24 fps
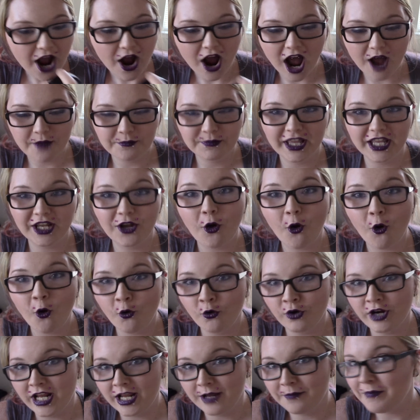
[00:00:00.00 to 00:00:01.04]
I'm like
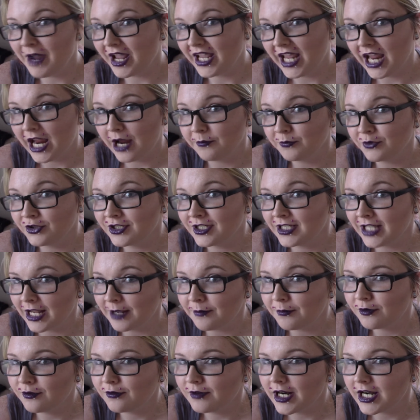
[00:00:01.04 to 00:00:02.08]
holding my camera
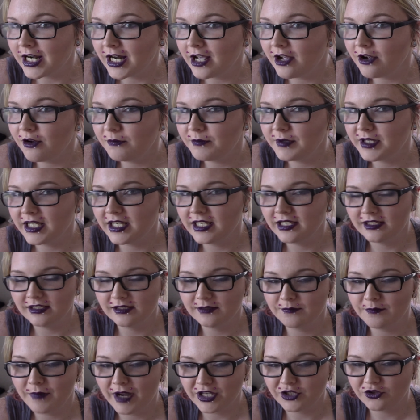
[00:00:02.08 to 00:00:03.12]
stable right now because
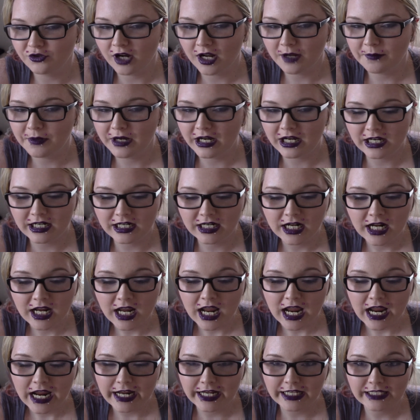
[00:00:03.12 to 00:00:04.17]
my tripod
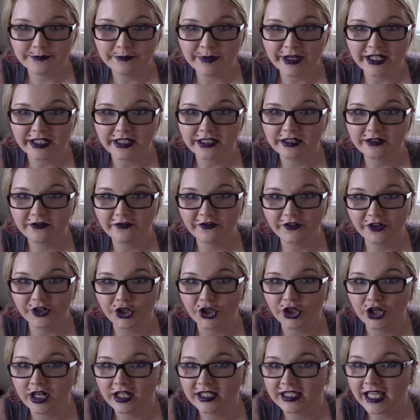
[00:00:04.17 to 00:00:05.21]
is meant
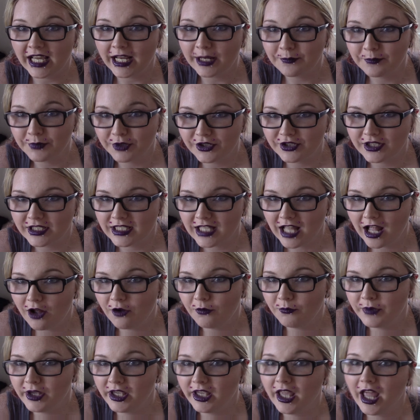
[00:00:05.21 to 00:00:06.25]
for a second person to help
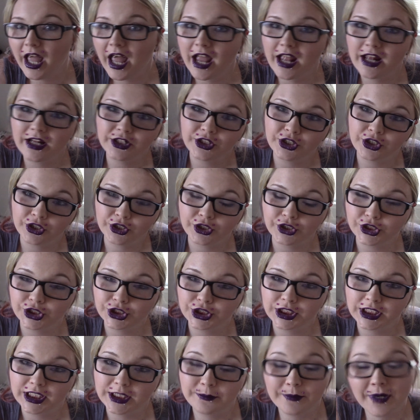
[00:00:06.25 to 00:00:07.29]
me, and
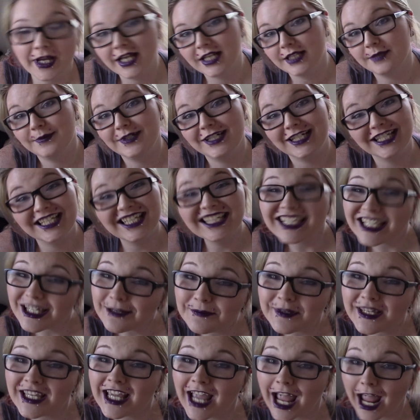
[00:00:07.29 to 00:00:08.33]
currently my husband is
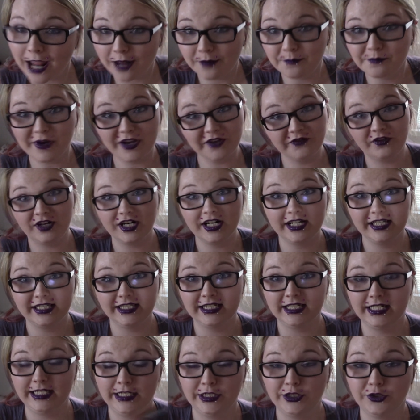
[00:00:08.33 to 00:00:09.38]
sleeping and my friend
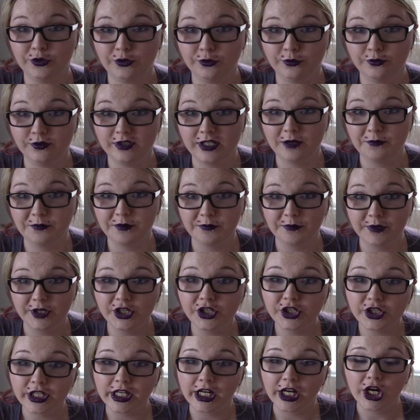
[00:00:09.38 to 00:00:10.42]
isn't here who was helping me
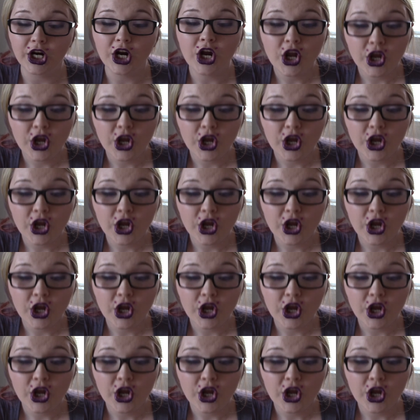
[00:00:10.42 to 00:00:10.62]
earlier.